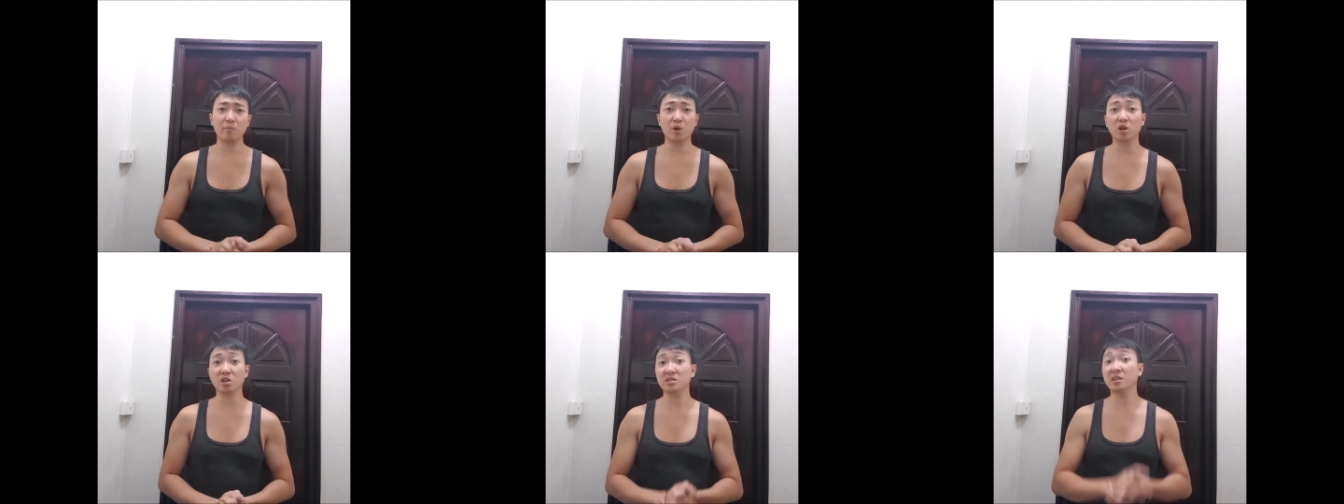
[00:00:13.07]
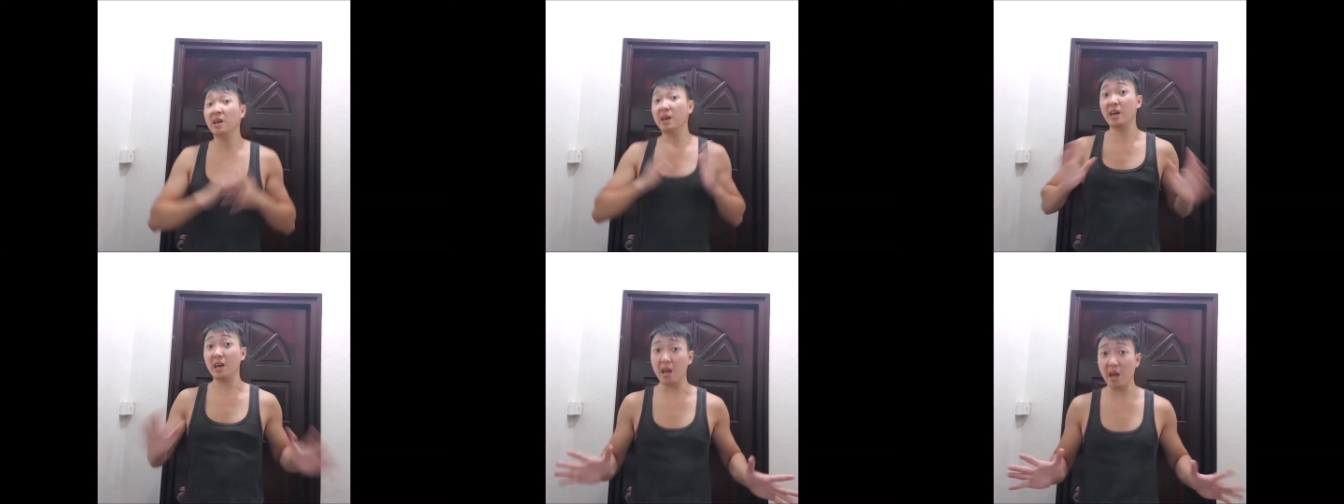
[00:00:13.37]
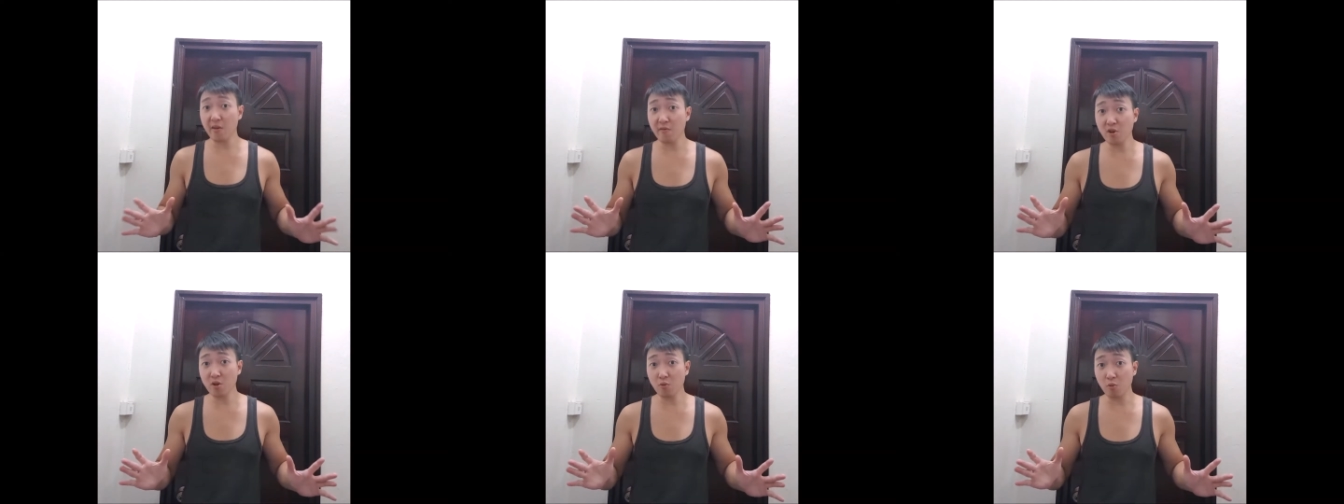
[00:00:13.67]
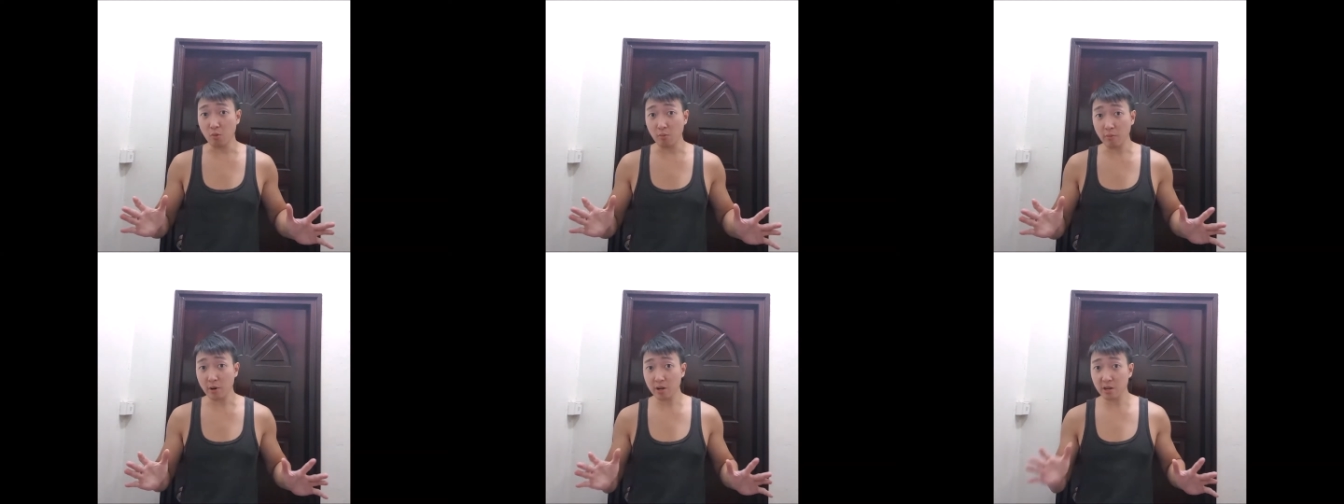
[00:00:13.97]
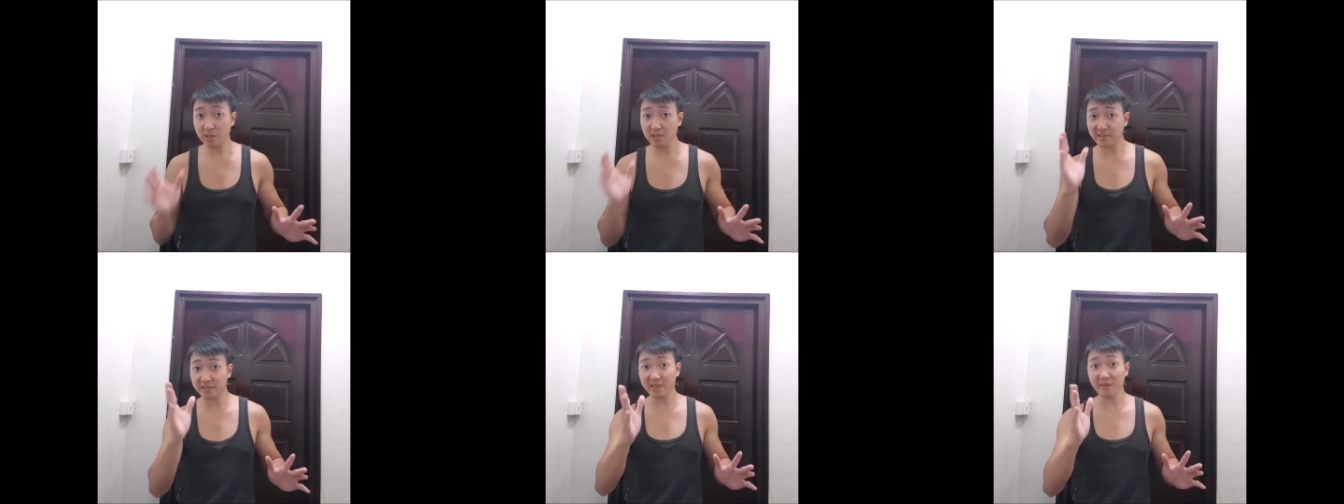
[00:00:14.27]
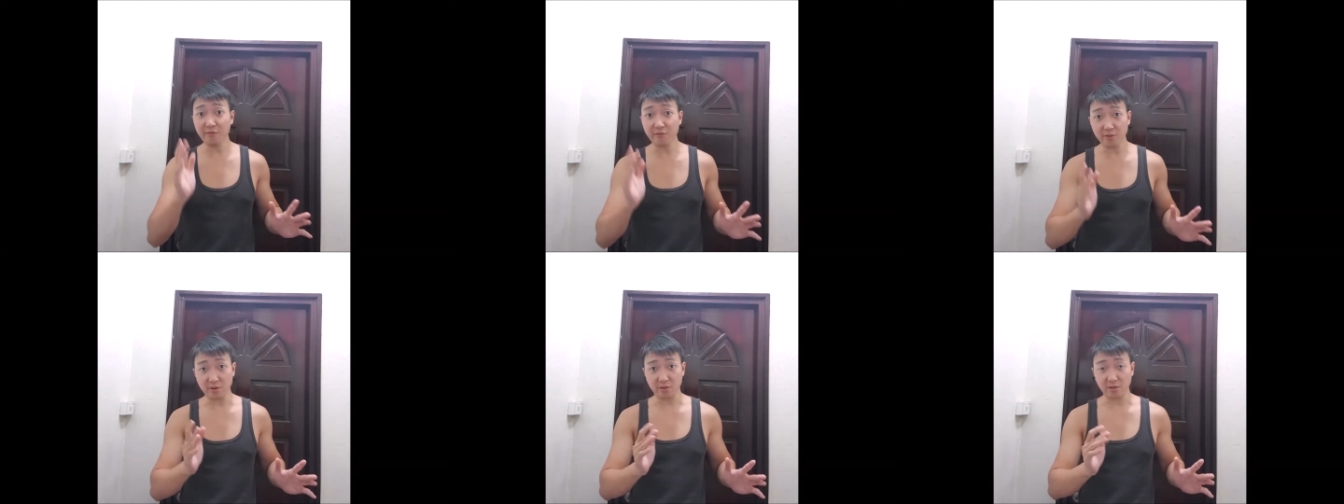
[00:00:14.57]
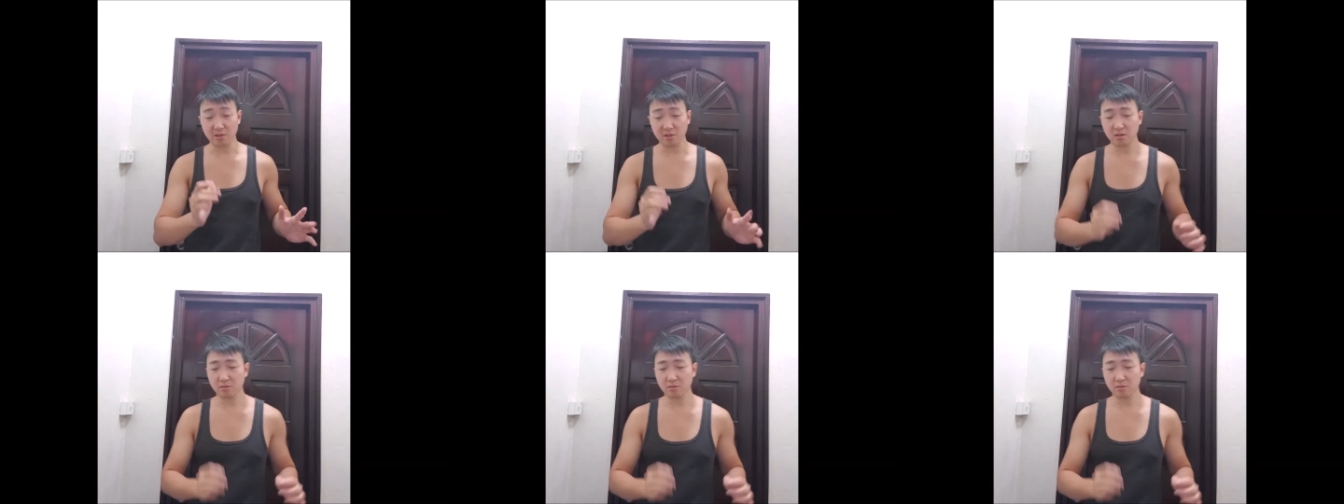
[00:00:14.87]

because every woman is different.